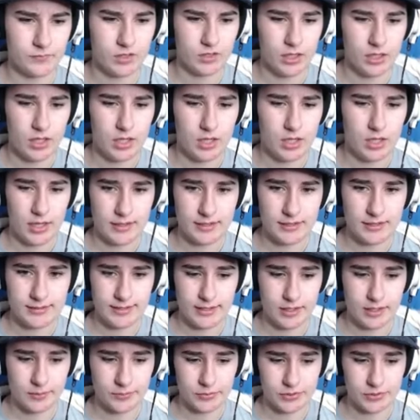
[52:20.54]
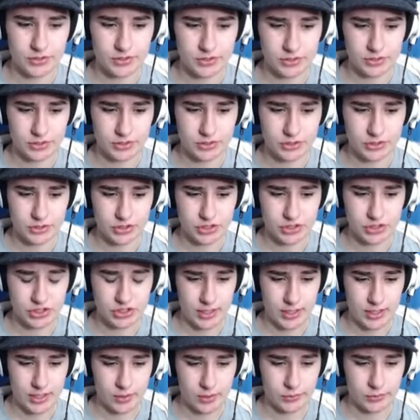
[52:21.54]
then take a brisk
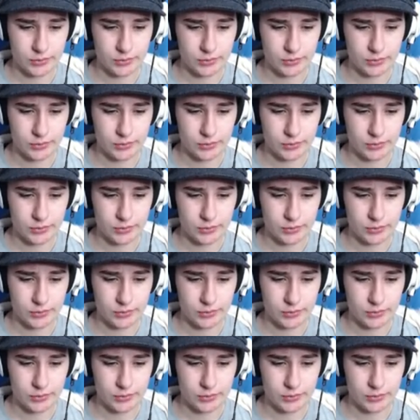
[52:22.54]
shower.